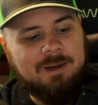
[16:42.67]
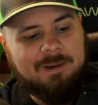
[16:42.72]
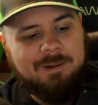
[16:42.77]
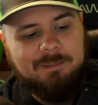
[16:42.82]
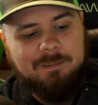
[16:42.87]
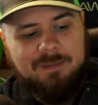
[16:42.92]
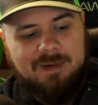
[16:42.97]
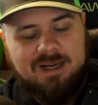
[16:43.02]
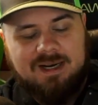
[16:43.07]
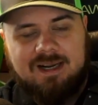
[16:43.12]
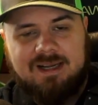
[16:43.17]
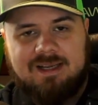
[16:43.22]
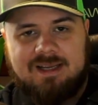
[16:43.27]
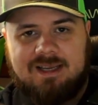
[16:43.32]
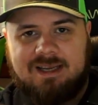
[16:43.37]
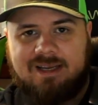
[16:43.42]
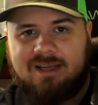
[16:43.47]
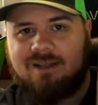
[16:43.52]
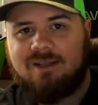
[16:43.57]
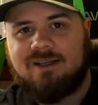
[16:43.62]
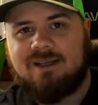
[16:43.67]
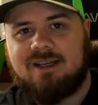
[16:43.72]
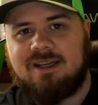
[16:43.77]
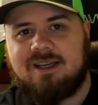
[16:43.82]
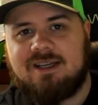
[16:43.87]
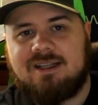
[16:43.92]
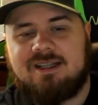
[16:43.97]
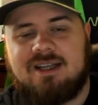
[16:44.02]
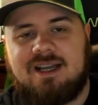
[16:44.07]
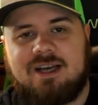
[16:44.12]
But again,
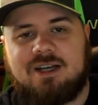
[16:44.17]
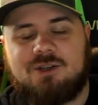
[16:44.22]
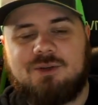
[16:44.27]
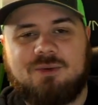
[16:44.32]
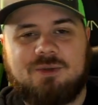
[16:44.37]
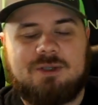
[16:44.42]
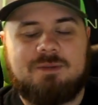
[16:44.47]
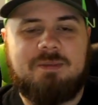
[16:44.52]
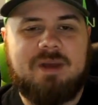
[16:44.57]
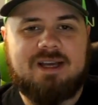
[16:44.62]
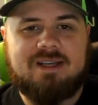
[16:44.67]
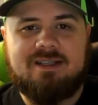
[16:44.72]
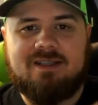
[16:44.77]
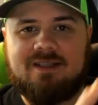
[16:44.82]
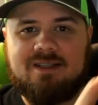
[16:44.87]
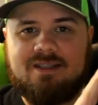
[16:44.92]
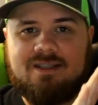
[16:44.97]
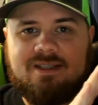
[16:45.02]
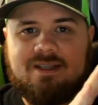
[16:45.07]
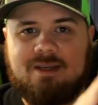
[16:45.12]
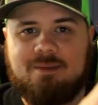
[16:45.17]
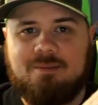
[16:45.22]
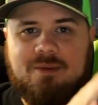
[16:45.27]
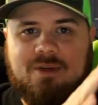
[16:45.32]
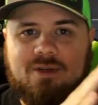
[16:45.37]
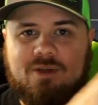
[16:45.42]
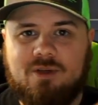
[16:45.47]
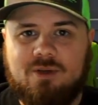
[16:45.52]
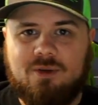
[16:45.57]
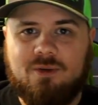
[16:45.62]
looking at the actual specs of the
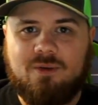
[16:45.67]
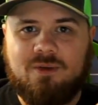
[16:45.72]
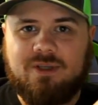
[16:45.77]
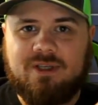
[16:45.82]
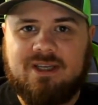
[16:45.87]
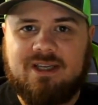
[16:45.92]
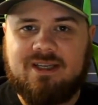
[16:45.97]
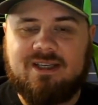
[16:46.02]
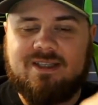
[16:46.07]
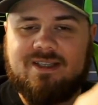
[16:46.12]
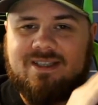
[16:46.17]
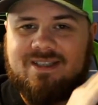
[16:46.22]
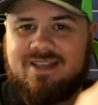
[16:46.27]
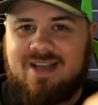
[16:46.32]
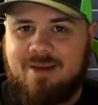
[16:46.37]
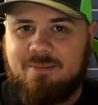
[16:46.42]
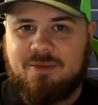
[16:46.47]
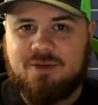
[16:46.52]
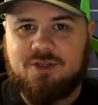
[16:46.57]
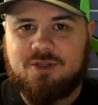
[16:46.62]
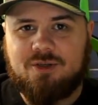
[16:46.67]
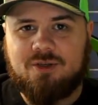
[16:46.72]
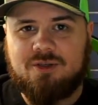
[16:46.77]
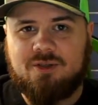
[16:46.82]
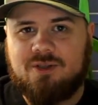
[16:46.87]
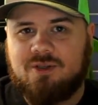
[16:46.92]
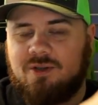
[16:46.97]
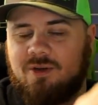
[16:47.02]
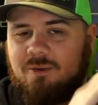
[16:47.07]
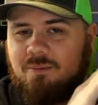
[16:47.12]
CPU, looking at the
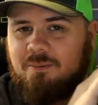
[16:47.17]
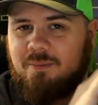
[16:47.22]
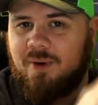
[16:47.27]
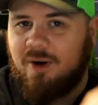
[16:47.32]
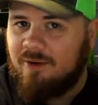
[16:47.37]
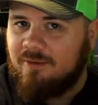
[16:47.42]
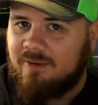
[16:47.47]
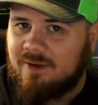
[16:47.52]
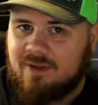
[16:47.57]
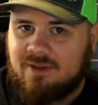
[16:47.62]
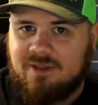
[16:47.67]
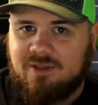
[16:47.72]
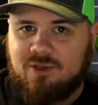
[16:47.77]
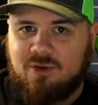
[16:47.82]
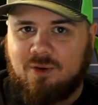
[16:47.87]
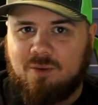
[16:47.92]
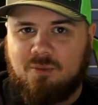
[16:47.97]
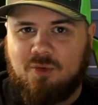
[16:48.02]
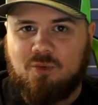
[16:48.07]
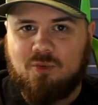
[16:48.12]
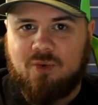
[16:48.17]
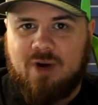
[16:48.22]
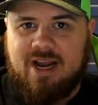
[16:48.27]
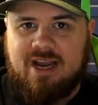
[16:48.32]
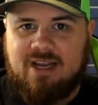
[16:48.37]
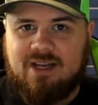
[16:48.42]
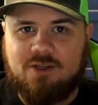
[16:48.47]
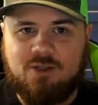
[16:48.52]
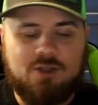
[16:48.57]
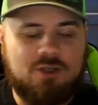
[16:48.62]
temperatures, they're in perfectly normal
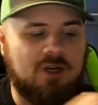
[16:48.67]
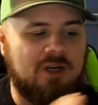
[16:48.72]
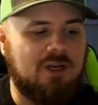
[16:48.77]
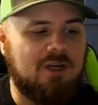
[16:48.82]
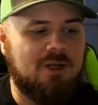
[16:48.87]
range,